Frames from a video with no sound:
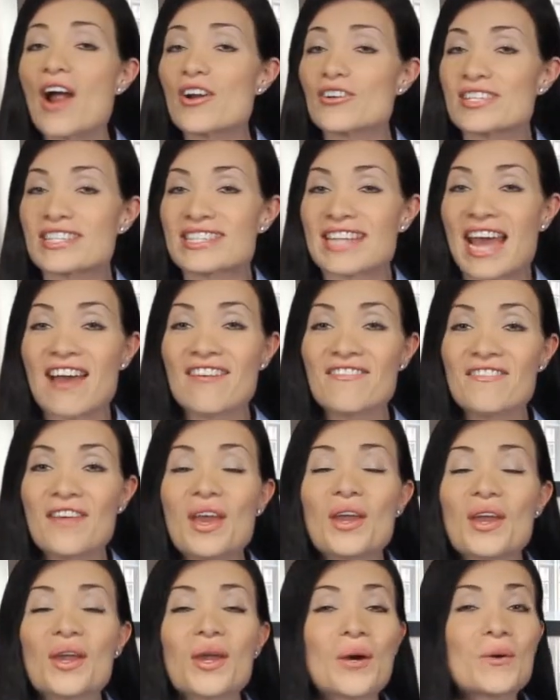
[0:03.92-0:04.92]
Our staff
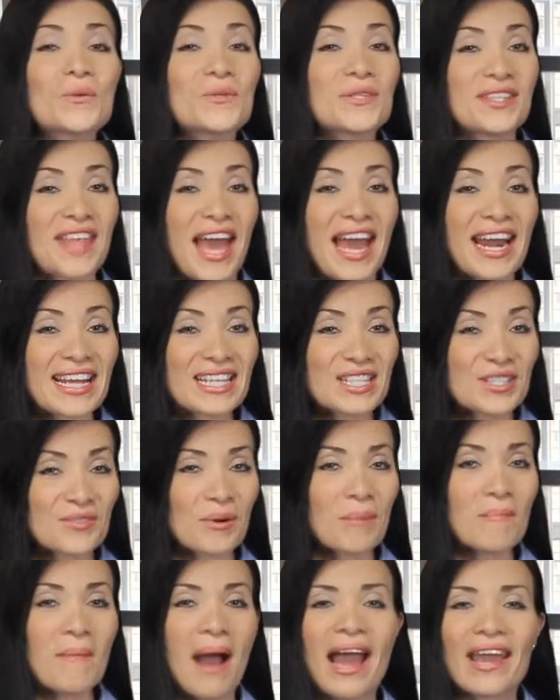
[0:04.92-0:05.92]
goes that
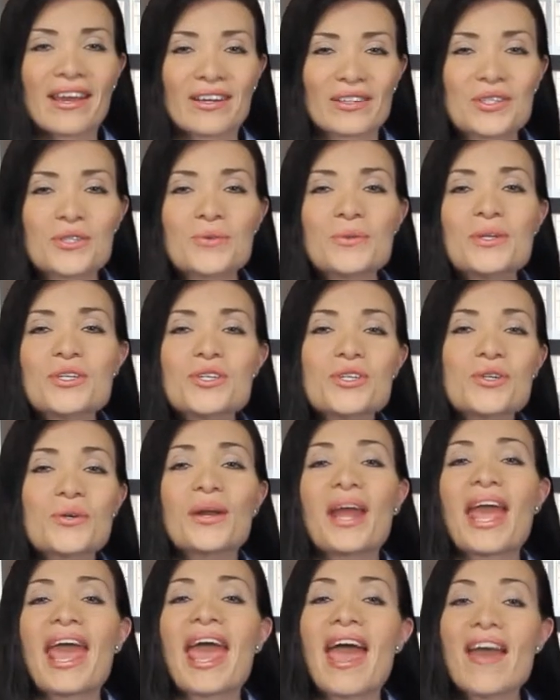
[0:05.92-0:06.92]
extra mile to
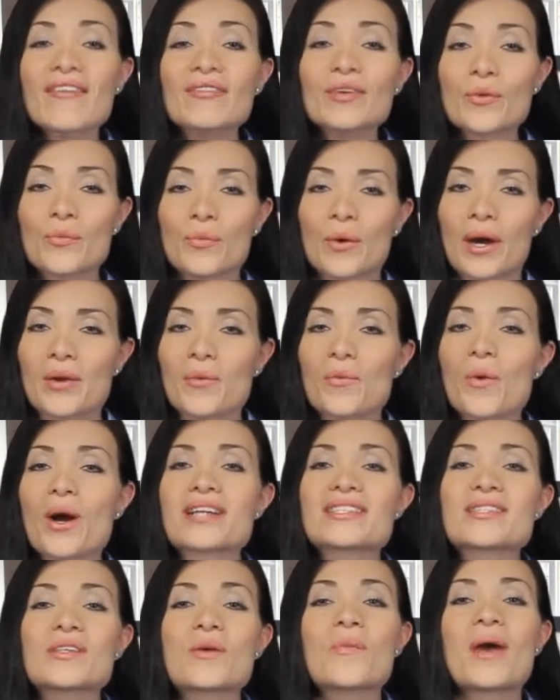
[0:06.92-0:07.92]
ensure everyone
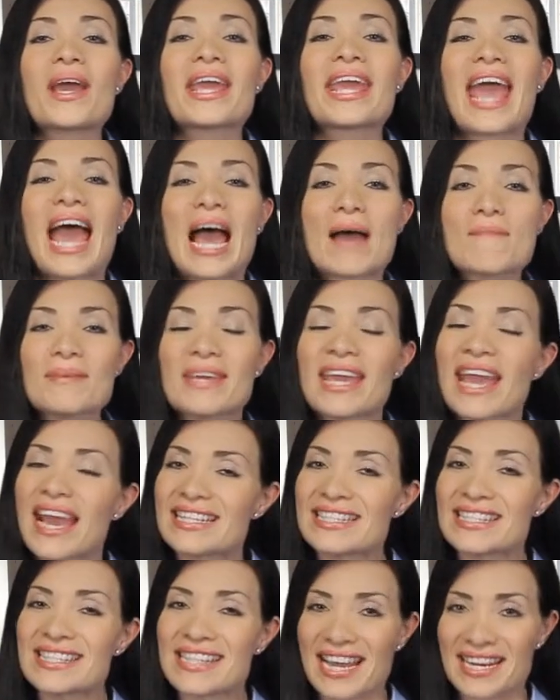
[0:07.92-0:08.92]
walks away happy
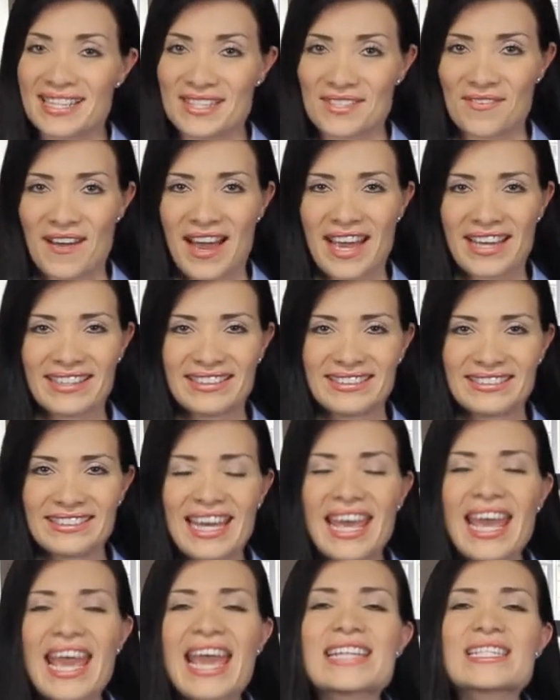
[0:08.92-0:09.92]
and satisfied.
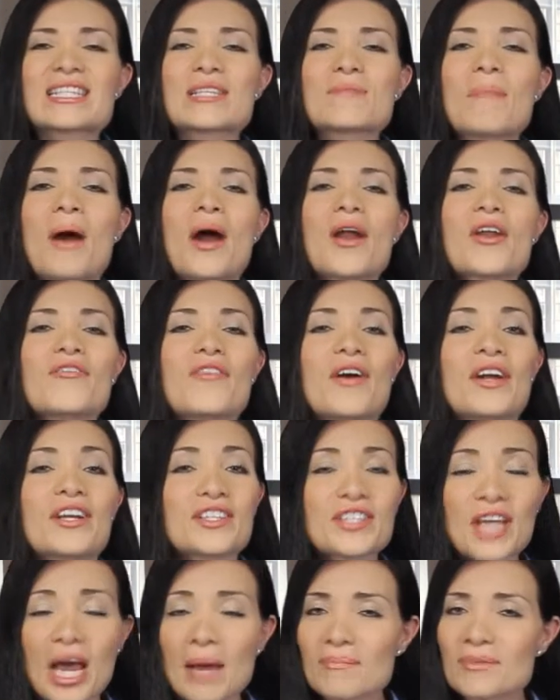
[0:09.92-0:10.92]
It's part of our
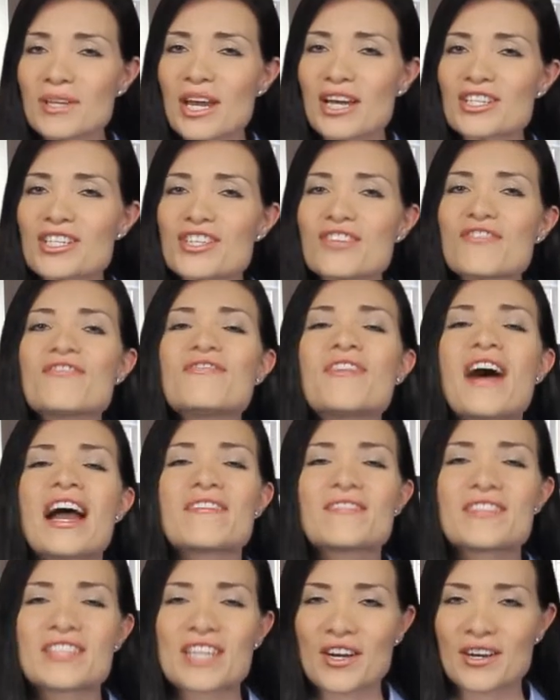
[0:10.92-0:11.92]
top-notch
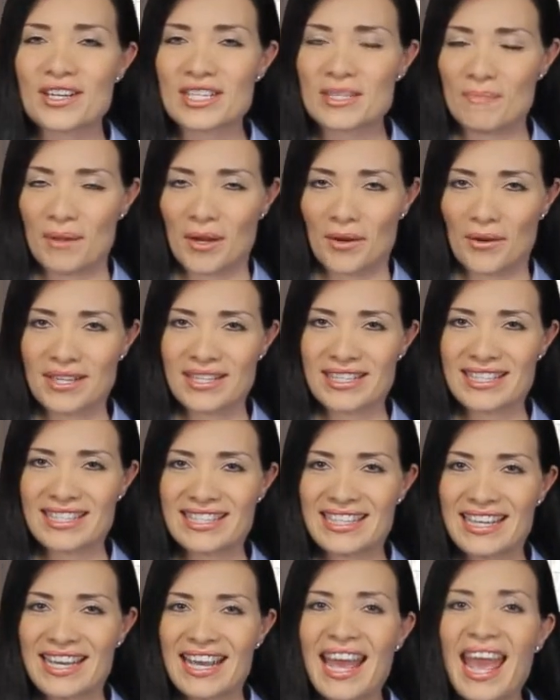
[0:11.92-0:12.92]
5-star
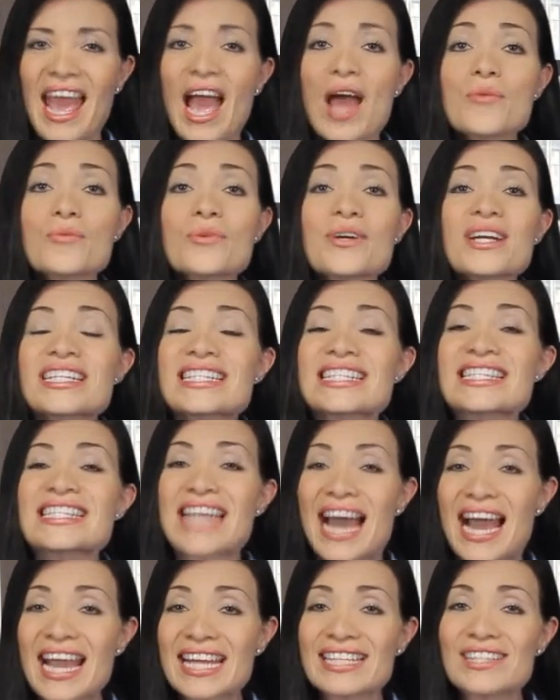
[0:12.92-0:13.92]
experience. And we're
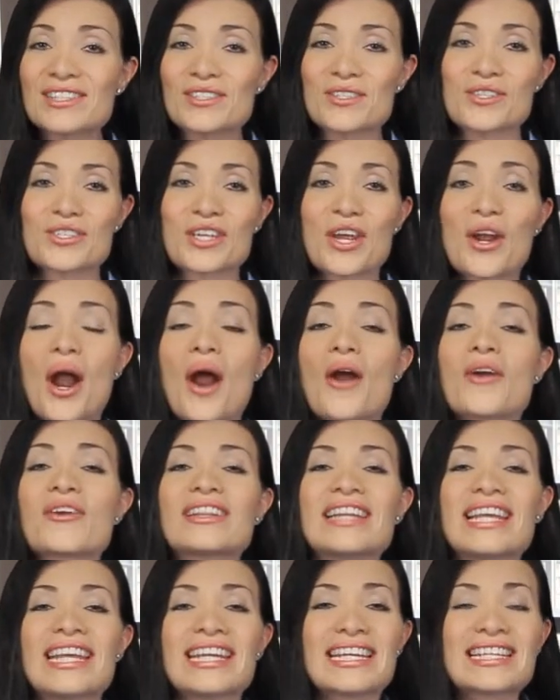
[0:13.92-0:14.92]
excited to share our
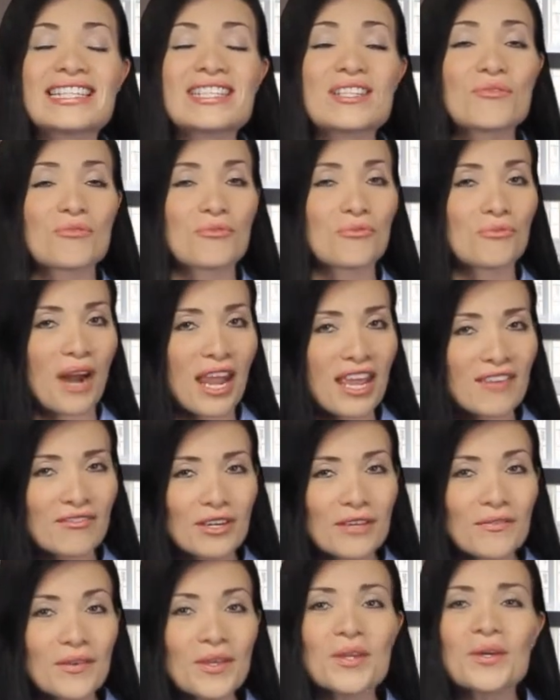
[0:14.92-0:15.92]
latest rave
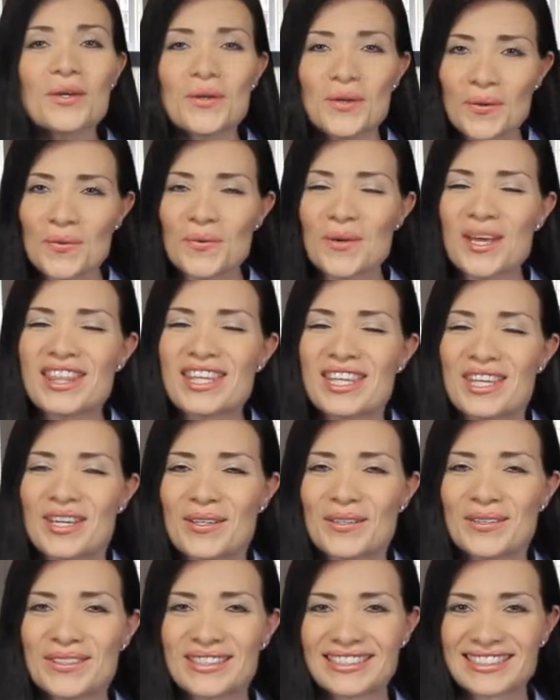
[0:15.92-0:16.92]
review with
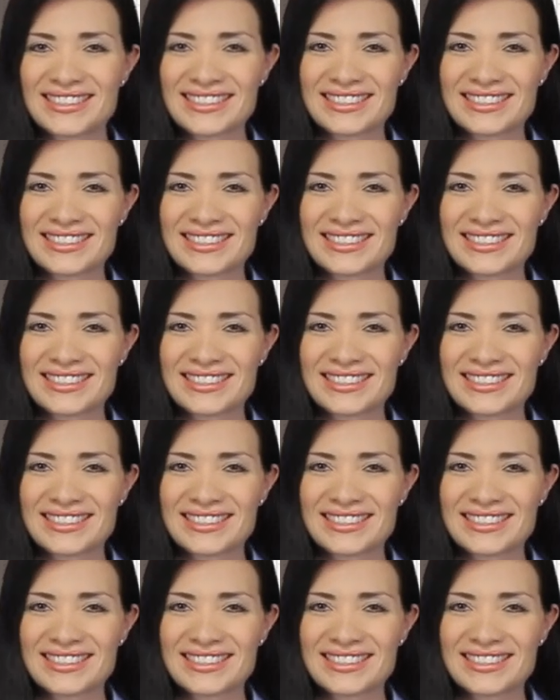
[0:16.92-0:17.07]
you.